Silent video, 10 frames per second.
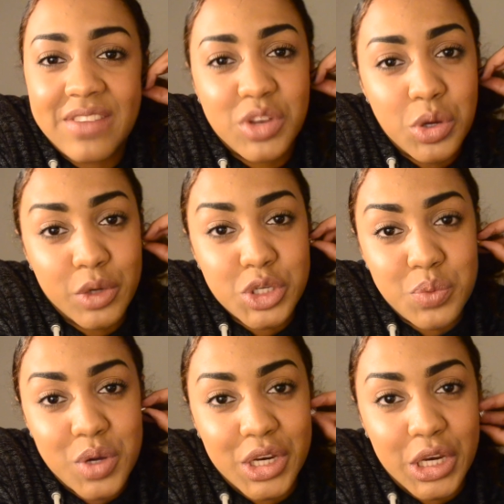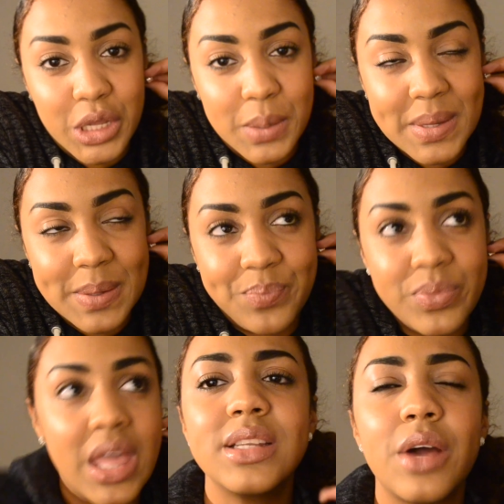have to know what you want, you know what I mean?
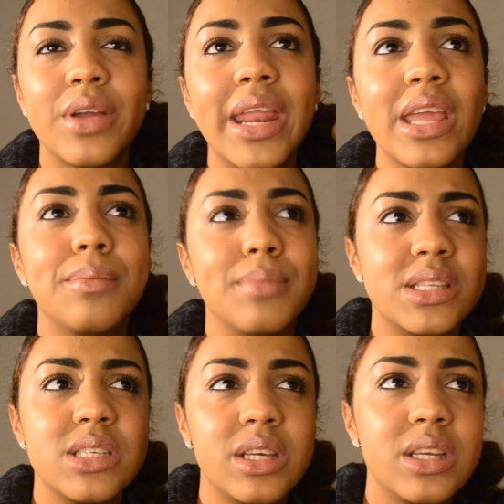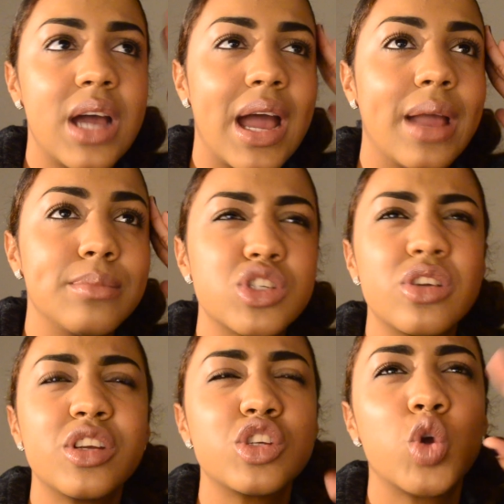Now, getting admitted, I'm just
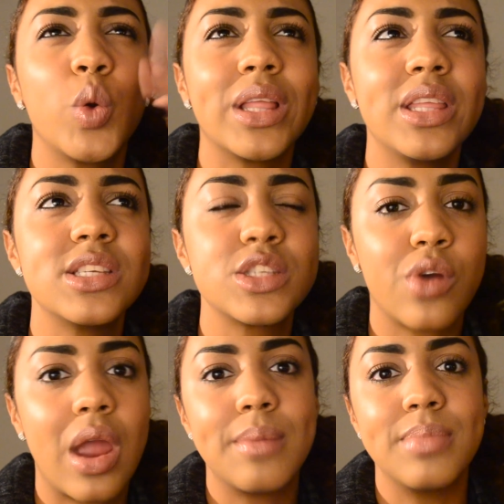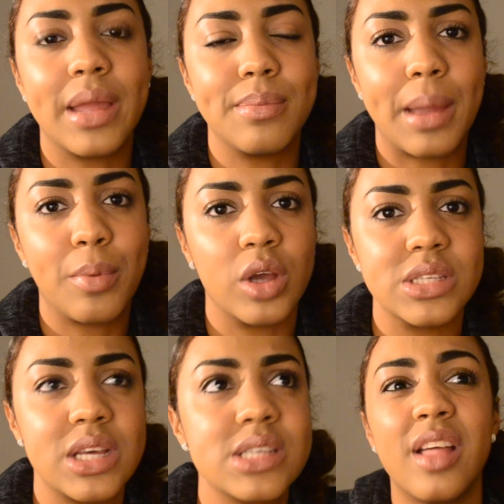going to quickly describe like my
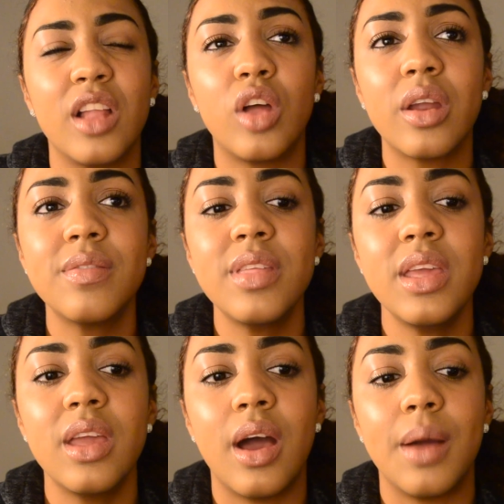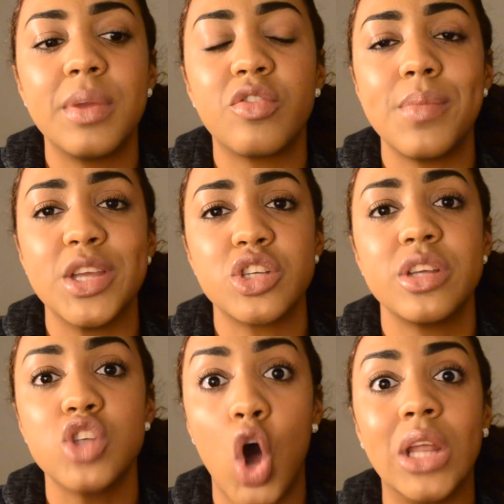process. A lot of the information
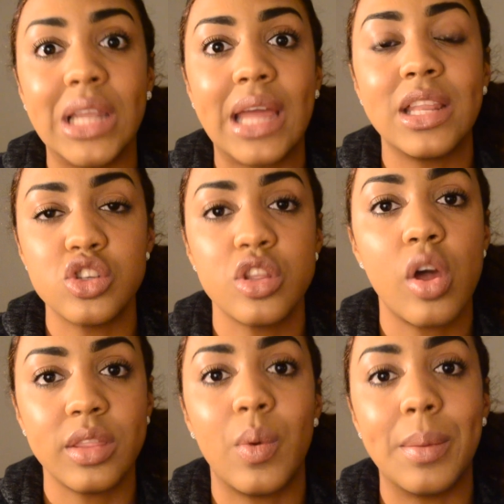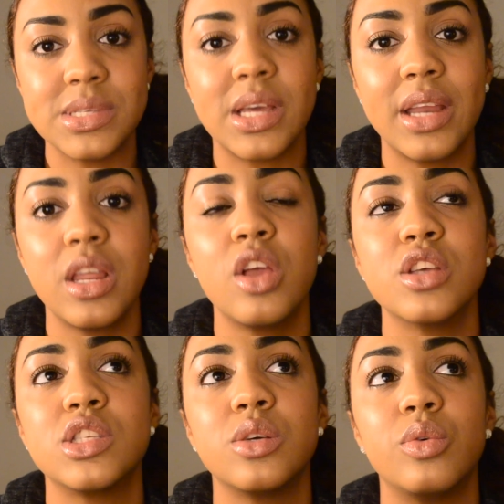is online, literally on the website.
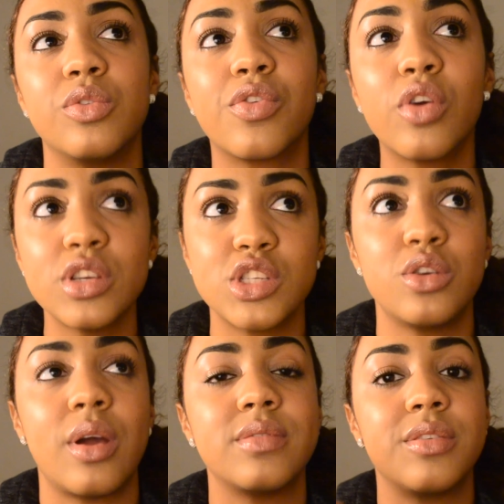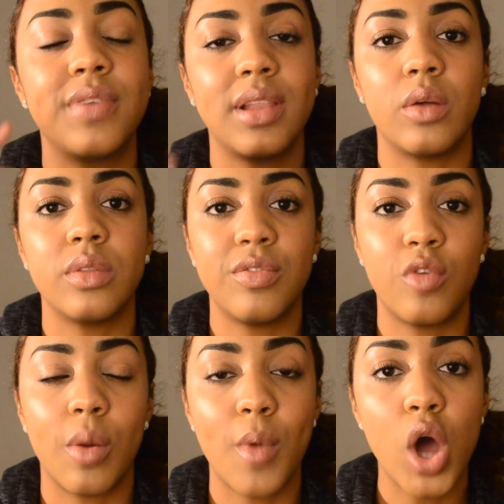So first you have to fill out the
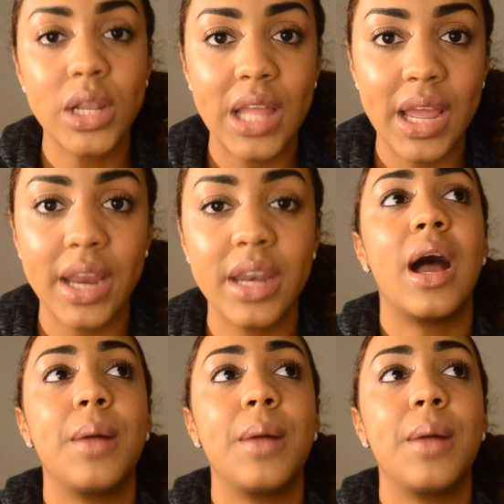form online